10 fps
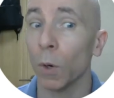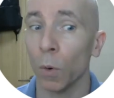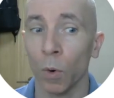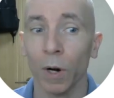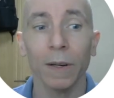
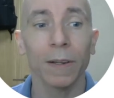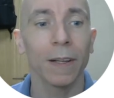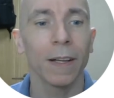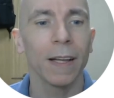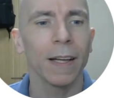Or,
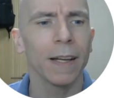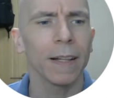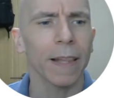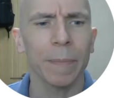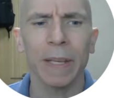
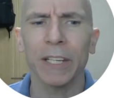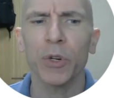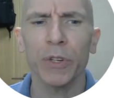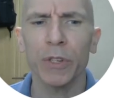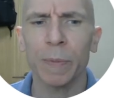let me
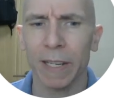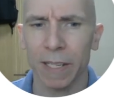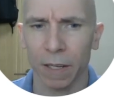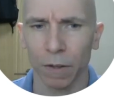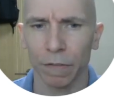introduce
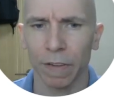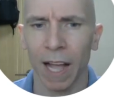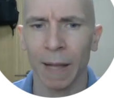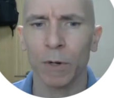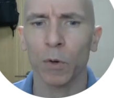myself.
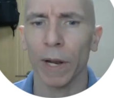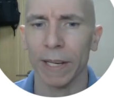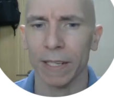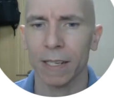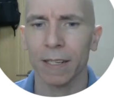I'm
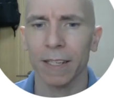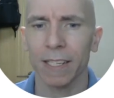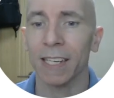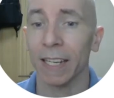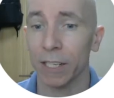Grace.
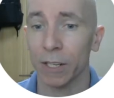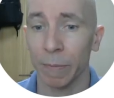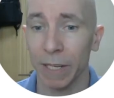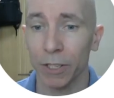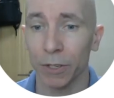It's nice to
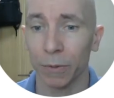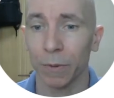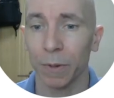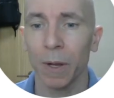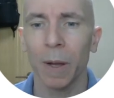meet you.
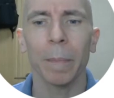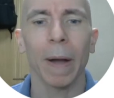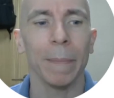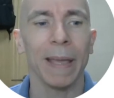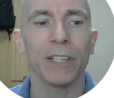
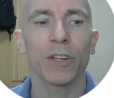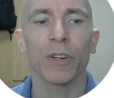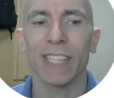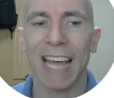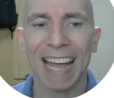My major
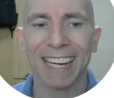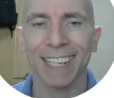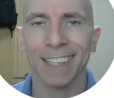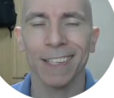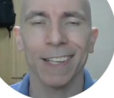is
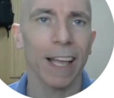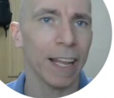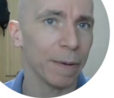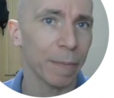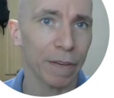acting,
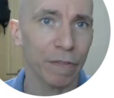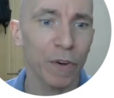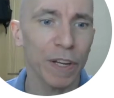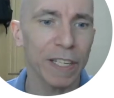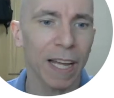and in my
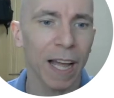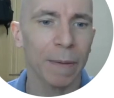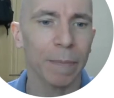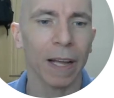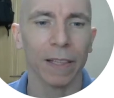free
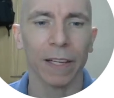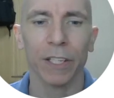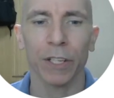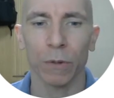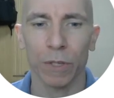time I like
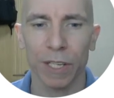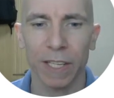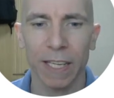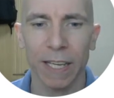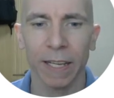to go
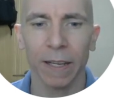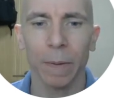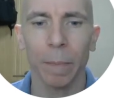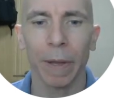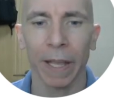skiing,
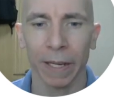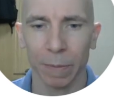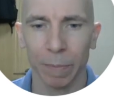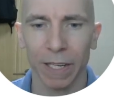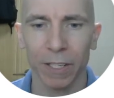
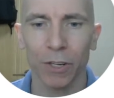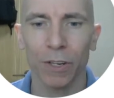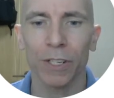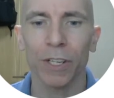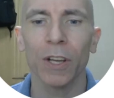paint
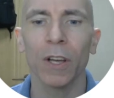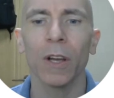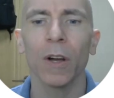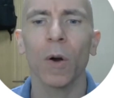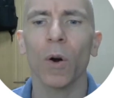pictures,
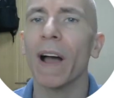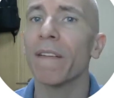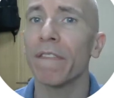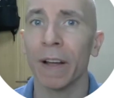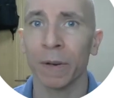or
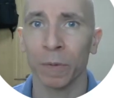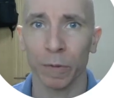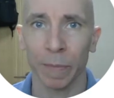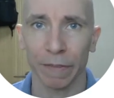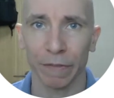have fun
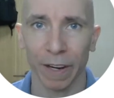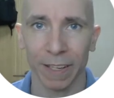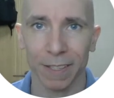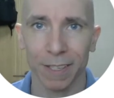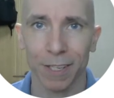with my
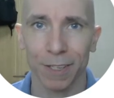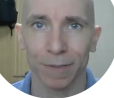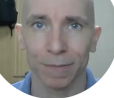friends.